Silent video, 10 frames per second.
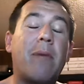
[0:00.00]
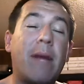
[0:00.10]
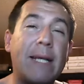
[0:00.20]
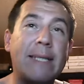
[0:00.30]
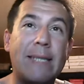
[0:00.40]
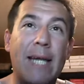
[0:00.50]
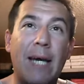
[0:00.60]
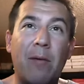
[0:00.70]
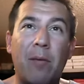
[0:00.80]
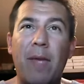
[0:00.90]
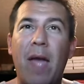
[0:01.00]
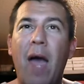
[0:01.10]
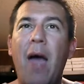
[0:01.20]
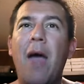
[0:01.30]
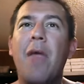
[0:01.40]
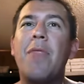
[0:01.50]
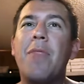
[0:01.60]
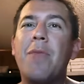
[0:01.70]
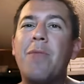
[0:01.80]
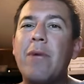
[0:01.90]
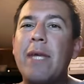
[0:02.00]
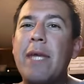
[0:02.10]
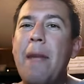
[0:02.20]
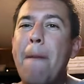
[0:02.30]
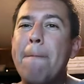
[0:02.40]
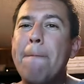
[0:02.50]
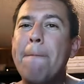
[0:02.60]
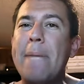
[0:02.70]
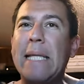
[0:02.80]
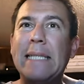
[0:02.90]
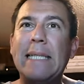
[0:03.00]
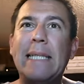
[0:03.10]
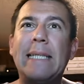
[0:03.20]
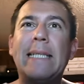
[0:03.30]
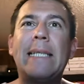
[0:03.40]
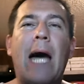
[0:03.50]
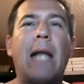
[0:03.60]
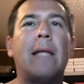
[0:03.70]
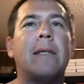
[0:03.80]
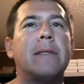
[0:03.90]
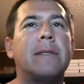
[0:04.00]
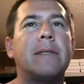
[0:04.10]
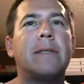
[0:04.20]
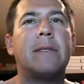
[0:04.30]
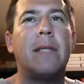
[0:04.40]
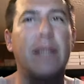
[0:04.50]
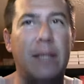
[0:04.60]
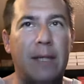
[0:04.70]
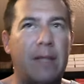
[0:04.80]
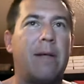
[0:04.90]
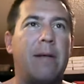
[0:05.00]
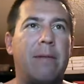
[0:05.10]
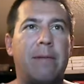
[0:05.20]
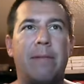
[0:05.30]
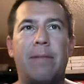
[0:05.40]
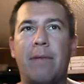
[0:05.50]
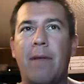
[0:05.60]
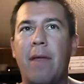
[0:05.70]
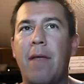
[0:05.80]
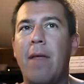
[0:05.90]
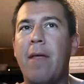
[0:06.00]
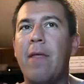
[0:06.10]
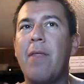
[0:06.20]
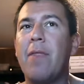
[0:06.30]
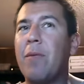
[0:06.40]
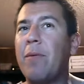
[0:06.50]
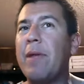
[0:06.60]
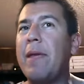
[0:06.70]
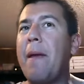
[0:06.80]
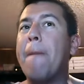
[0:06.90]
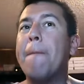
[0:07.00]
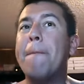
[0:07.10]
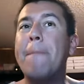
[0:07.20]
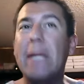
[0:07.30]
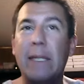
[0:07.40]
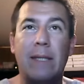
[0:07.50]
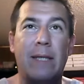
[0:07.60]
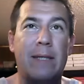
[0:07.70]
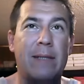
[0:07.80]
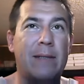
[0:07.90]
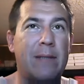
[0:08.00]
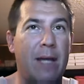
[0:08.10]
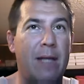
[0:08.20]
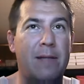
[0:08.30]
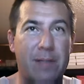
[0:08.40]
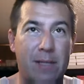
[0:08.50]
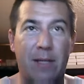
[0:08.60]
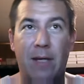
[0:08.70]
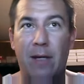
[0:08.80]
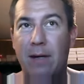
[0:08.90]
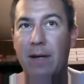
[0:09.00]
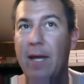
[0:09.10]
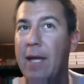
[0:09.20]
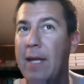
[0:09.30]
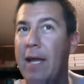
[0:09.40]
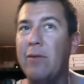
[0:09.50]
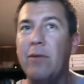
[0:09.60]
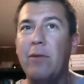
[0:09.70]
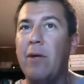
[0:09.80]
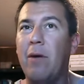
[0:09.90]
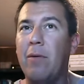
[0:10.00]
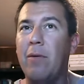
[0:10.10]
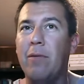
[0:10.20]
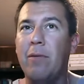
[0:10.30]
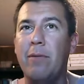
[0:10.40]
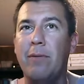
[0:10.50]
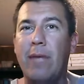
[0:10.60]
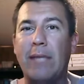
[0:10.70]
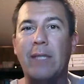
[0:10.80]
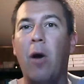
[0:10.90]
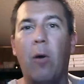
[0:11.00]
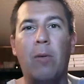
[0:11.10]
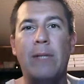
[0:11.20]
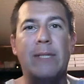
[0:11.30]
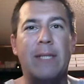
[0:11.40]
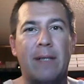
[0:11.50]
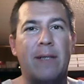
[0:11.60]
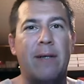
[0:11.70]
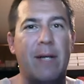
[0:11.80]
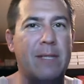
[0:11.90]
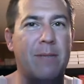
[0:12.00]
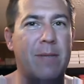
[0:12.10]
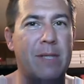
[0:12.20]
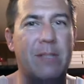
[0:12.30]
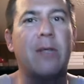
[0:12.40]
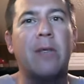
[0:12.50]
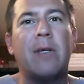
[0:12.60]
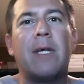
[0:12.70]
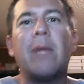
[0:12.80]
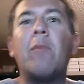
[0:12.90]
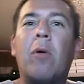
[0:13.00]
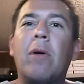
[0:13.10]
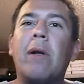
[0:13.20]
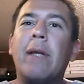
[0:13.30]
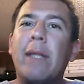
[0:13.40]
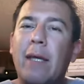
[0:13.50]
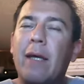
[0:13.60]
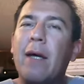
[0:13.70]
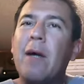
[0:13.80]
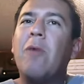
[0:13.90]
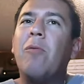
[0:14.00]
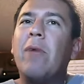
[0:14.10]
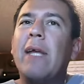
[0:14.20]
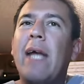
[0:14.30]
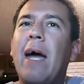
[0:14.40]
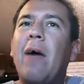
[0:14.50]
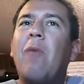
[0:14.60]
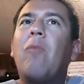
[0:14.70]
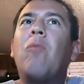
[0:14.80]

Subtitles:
price tag would be $3 billion a year. $3 billion a year. Now, you know, that's always an underestimate. So you're looking more in the real